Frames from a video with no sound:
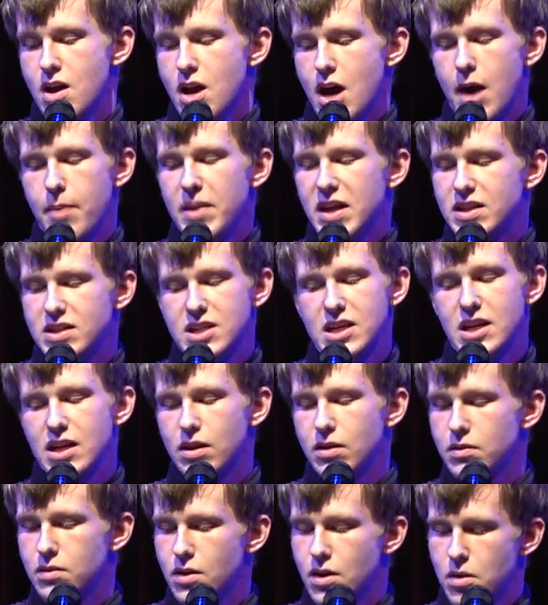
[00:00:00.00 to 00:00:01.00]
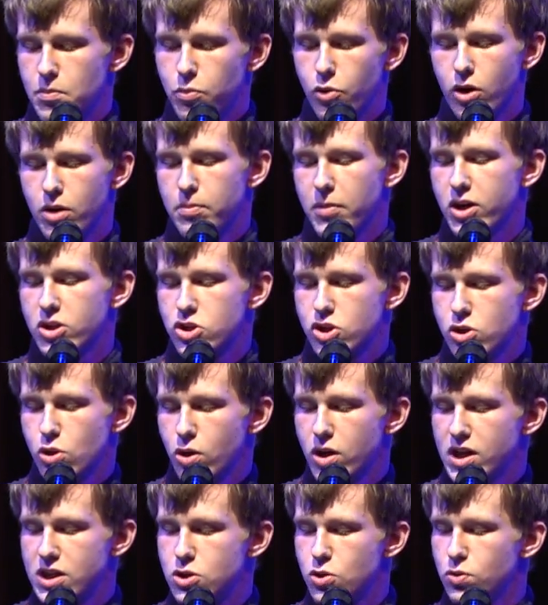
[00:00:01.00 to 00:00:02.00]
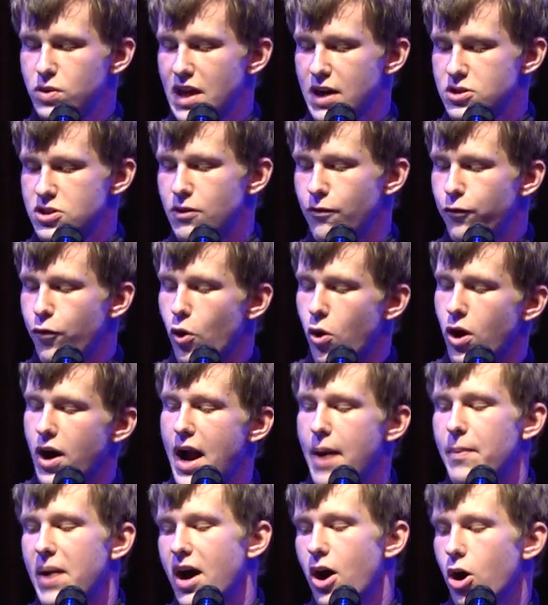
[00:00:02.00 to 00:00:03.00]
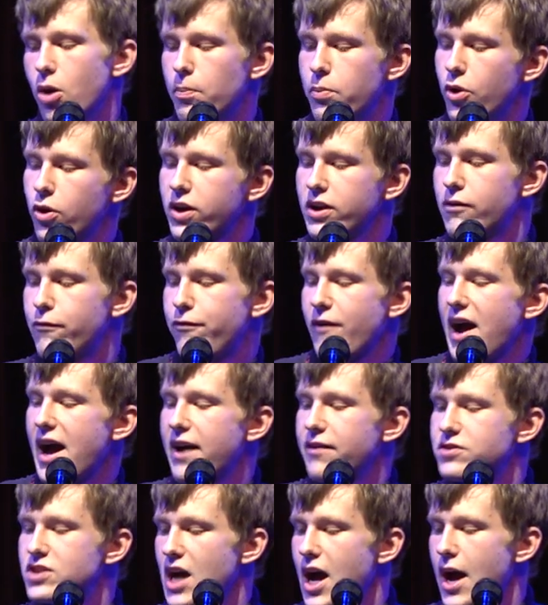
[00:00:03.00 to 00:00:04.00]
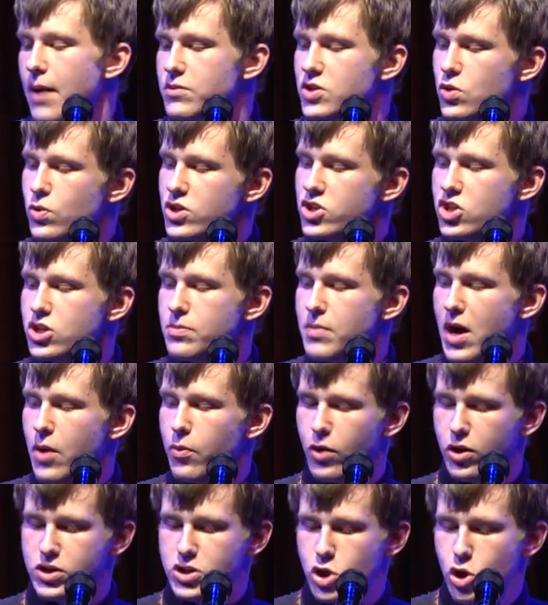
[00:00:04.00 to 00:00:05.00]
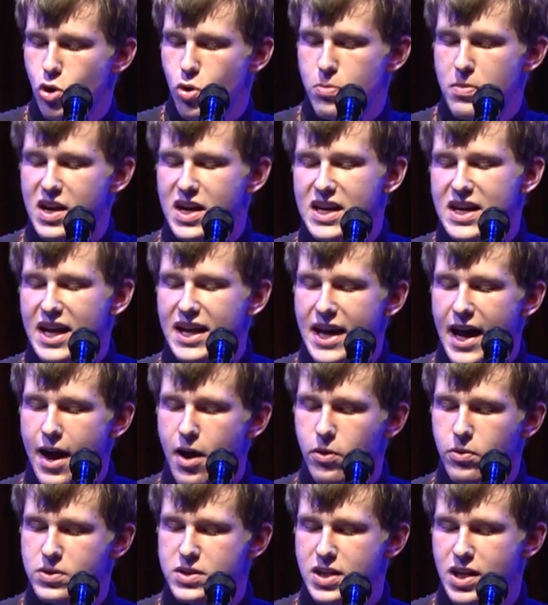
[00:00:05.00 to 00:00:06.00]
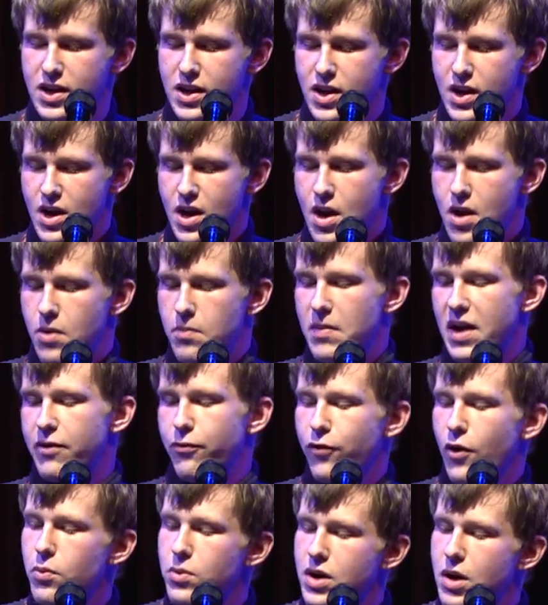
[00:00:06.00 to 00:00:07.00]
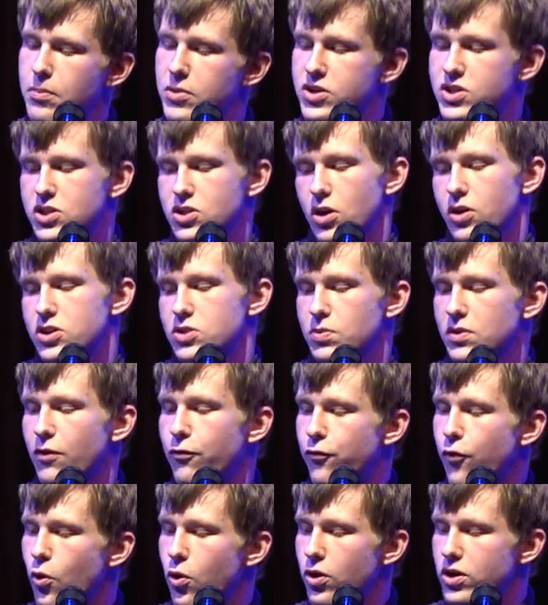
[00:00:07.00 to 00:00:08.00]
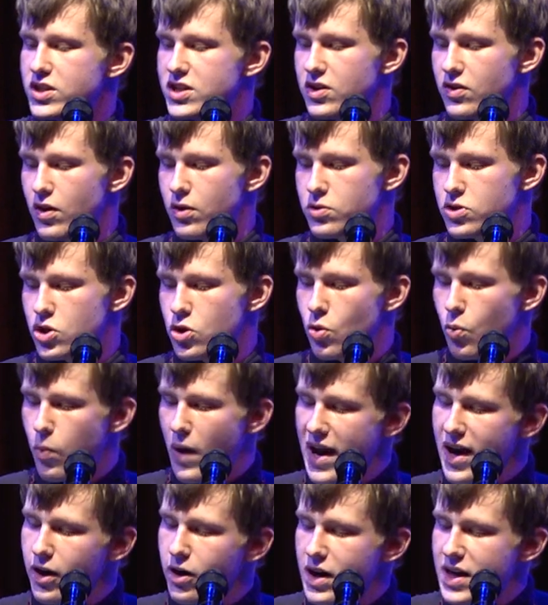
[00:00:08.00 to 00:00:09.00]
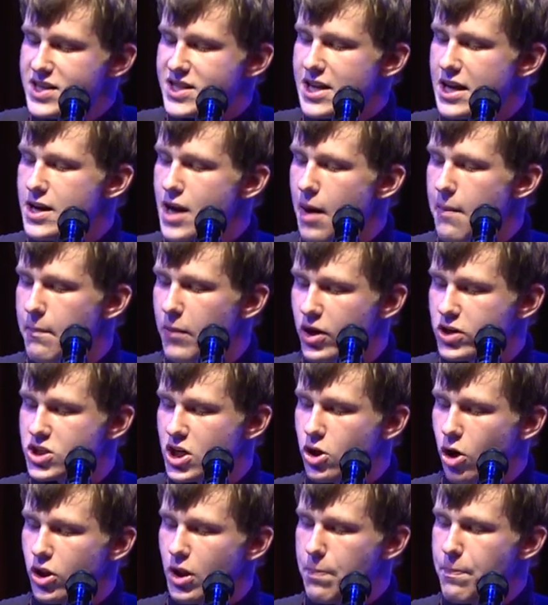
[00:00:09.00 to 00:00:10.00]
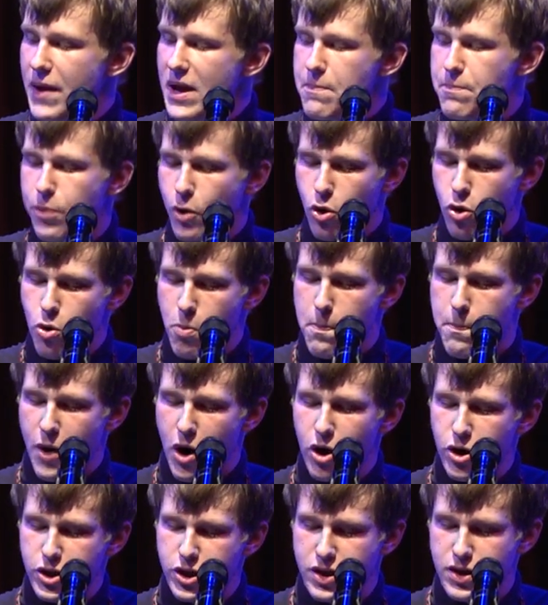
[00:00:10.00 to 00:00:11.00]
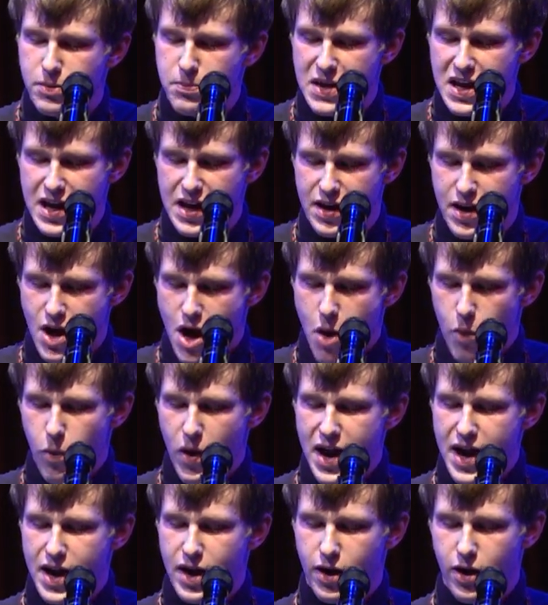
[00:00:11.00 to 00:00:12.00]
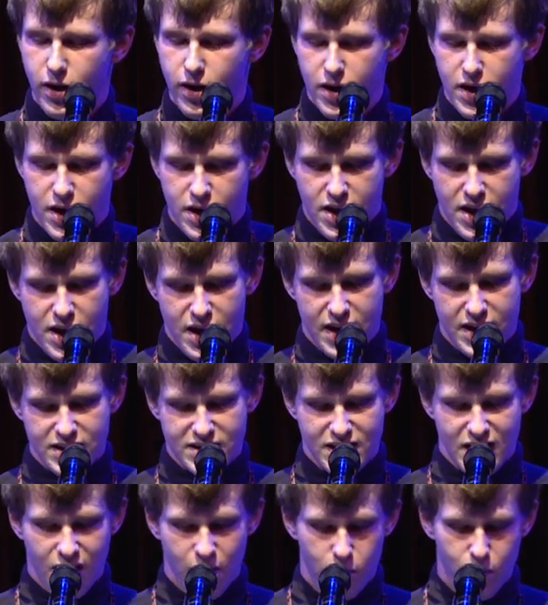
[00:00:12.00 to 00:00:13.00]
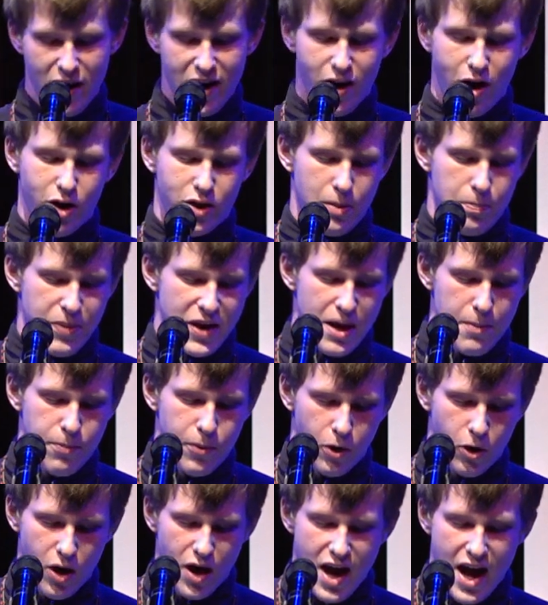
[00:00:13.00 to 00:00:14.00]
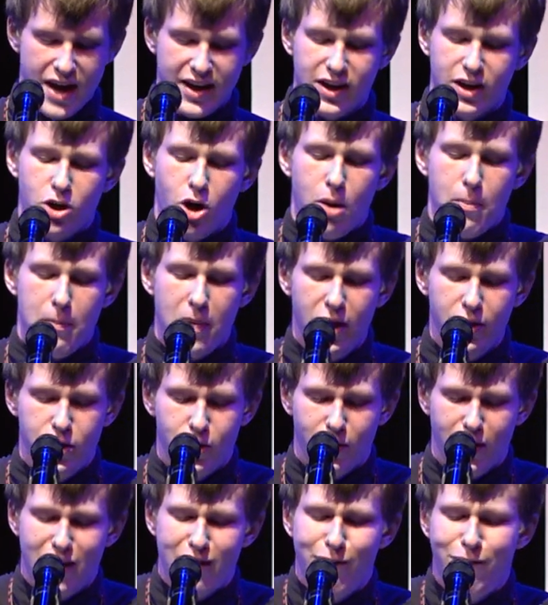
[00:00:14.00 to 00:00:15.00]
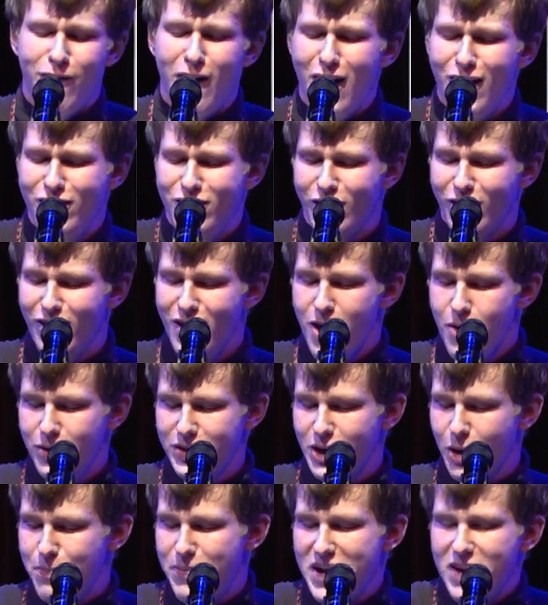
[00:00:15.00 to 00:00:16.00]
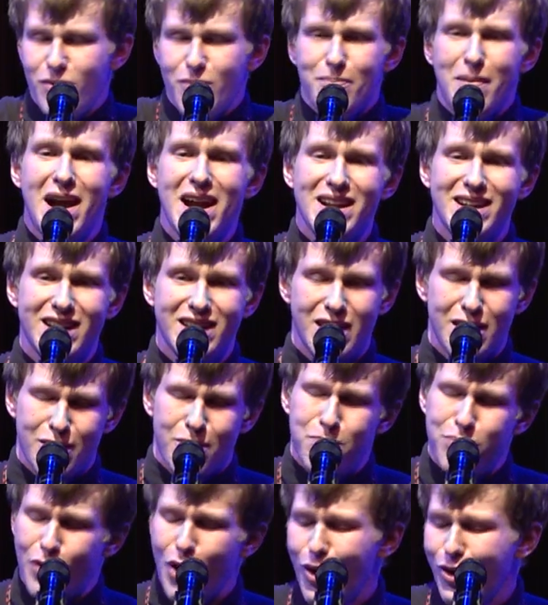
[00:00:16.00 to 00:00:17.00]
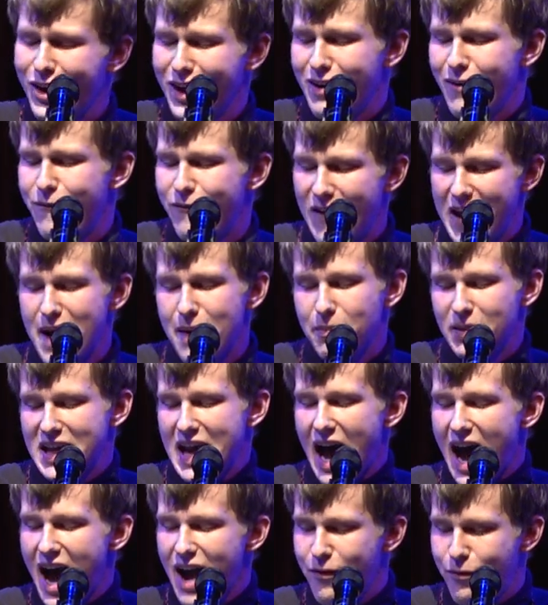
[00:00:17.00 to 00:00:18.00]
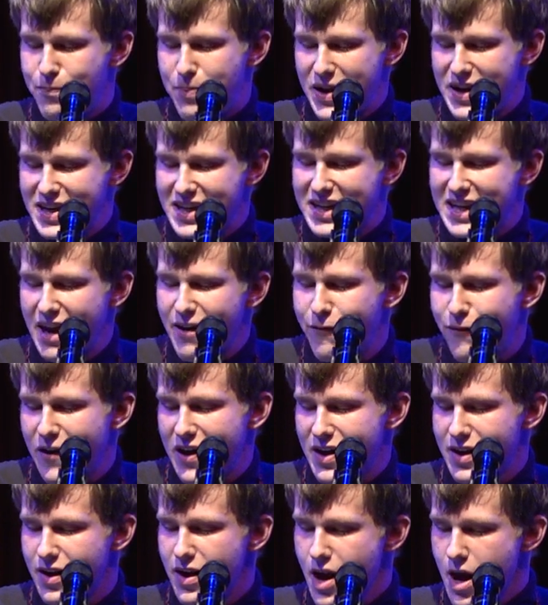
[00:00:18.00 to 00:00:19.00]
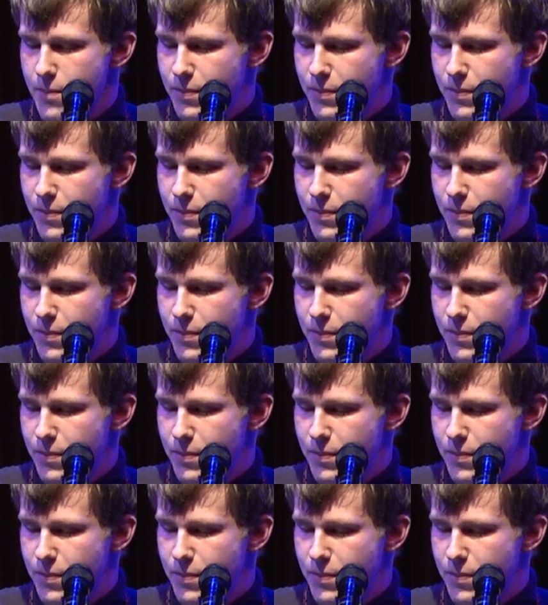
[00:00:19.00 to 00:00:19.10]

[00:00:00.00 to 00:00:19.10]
I'm 18. Born March 30, 2004, had my heart broken five times, questioned my worth too many to count. My phone number starts with a 402. Where is the number to call the people who birthed me? Where is where are the people I can call mother and father without being reminded that a broken family I've been given?